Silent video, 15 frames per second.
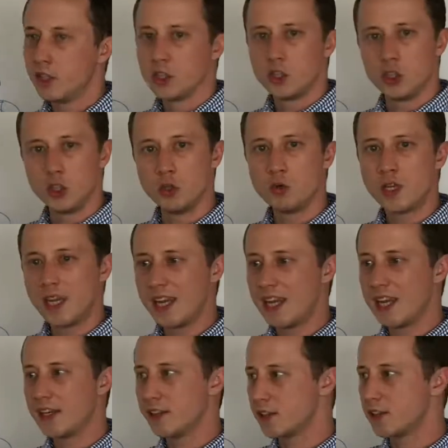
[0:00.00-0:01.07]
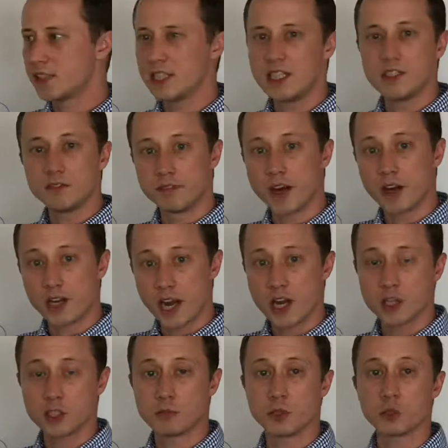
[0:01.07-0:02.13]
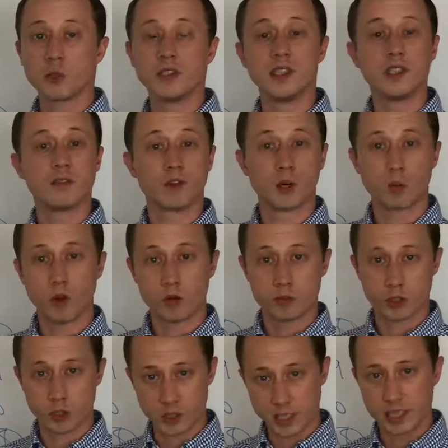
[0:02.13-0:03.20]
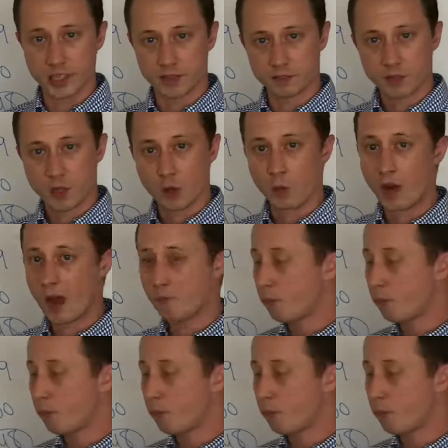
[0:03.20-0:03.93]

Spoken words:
you can see the variation between the different quotes you're getting. When I'm